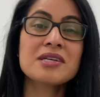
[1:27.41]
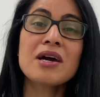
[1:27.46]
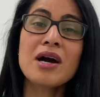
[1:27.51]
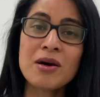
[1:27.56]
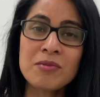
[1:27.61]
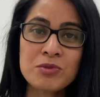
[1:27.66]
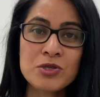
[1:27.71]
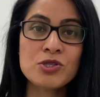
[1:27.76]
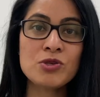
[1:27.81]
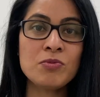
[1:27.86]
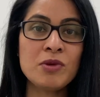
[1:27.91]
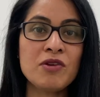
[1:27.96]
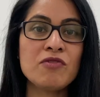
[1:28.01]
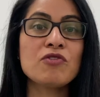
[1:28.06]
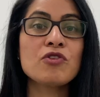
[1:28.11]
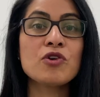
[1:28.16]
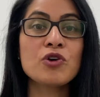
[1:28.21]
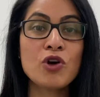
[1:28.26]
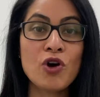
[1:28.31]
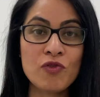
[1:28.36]
Come to me
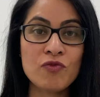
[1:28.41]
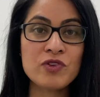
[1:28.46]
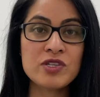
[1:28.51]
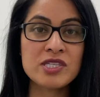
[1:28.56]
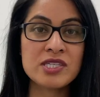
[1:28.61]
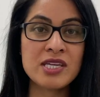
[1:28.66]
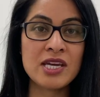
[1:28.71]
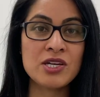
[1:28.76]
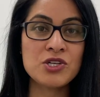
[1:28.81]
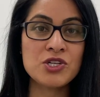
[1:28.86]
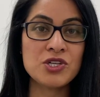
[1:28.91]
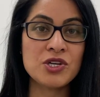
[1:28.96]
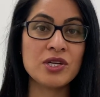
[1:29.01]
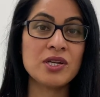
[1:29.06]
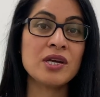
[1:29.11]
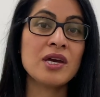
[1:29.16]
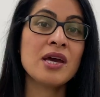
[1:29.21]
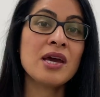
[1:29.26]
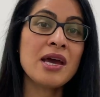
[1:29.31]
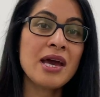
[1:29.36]
for a conversation,
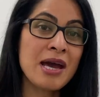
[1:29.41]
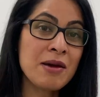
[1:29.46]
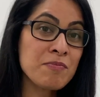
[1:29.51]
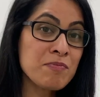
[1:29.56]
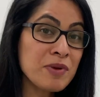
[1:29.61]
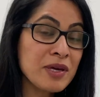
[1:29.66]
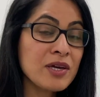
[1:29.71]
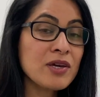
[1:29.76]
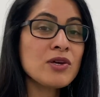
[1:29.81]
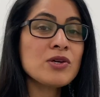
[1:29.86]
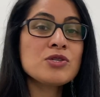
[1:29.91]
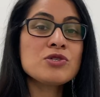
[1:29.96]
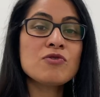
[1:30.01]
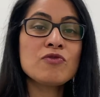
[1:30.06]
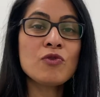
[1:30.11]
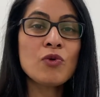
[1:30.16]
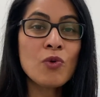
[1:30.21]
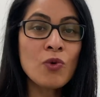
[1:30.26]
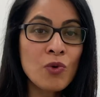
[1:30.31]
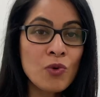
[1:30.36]
and because of
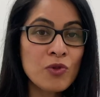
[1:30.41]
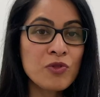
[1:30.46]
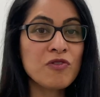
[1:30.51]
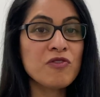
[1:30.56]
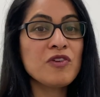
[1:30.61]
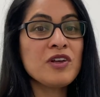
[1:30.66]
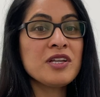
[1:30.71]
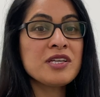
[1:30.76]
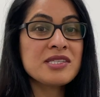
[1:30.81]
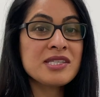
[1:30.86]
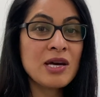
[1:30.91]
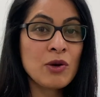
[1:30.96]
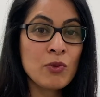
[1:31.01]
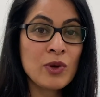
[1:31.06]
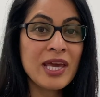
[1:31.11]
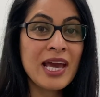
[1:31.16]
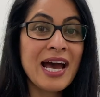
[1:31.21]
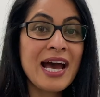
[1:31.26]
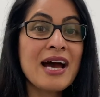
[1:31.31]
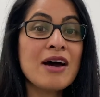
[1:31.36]
all the fillers that we
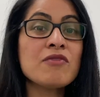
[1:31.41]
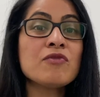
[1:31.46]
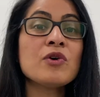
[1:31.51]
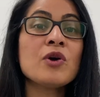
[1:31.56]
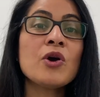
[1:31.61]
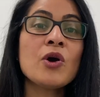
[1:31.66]
have,